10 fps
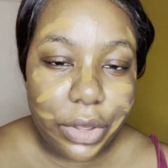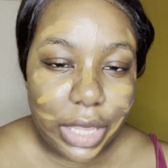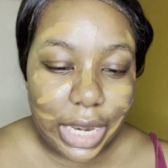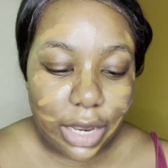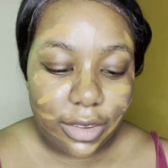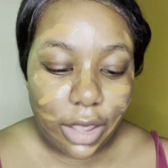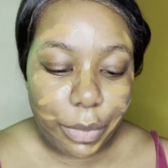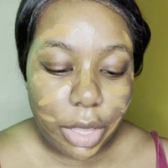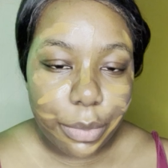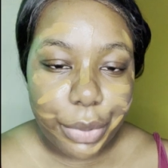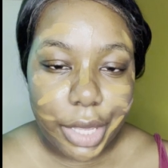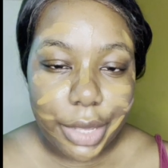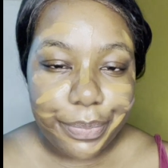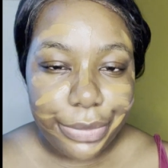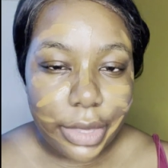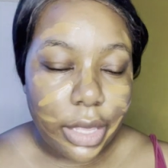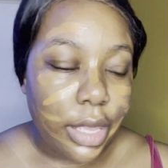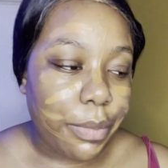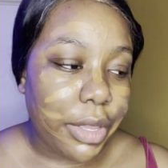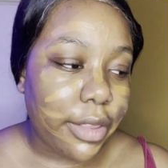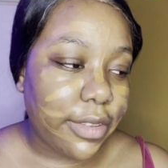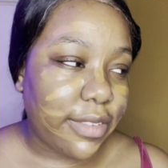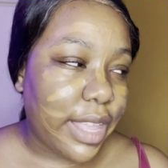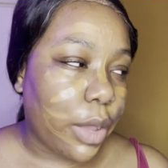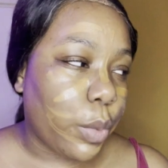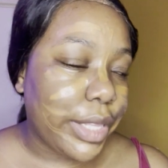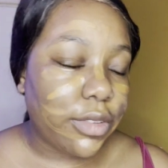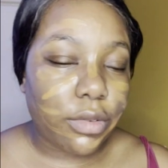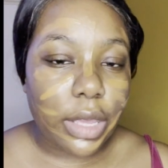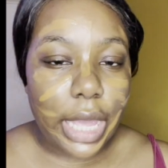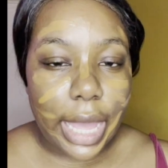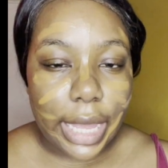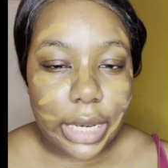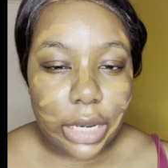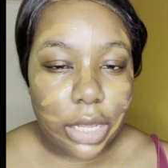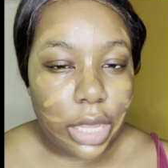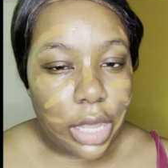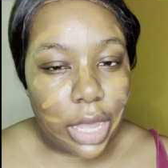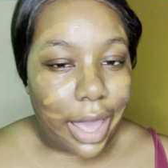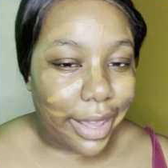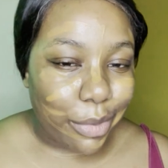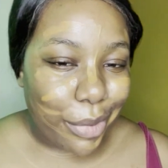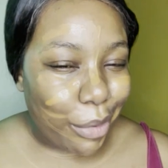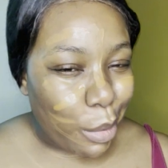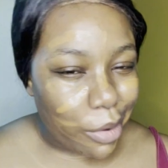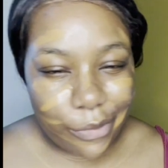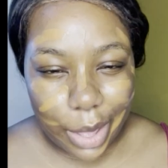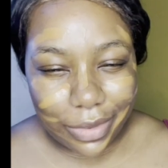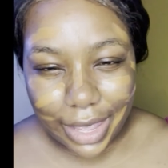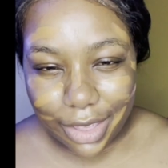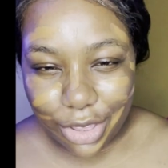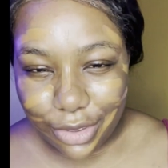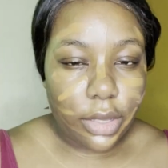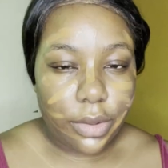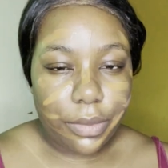in the summer, but because it's now winter again, I can wear it with foundation.